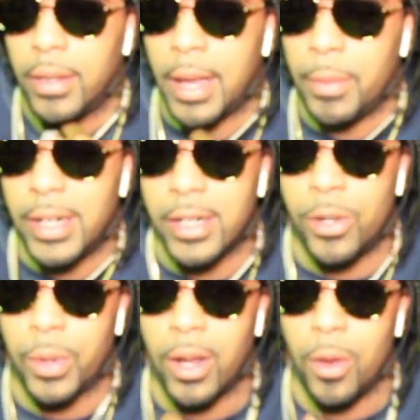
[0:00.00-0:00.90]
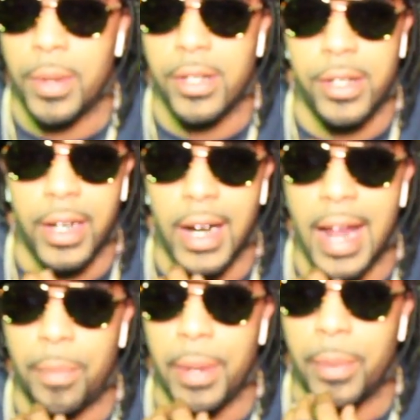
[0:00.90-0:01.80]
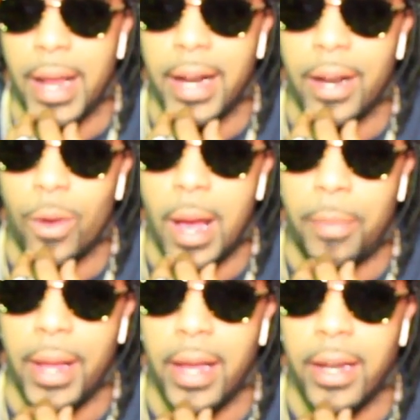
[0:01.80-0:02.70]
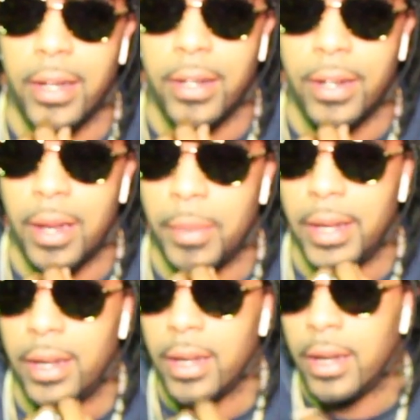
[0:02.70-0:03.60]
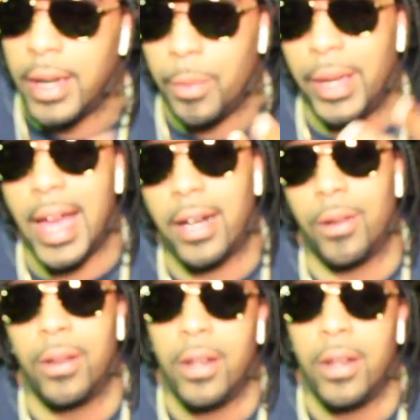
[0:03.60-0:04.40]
Like we are just doing a whole bunch of shit. A lot of people they didn't know I paint. You know what I mean? Yeah. Then we got the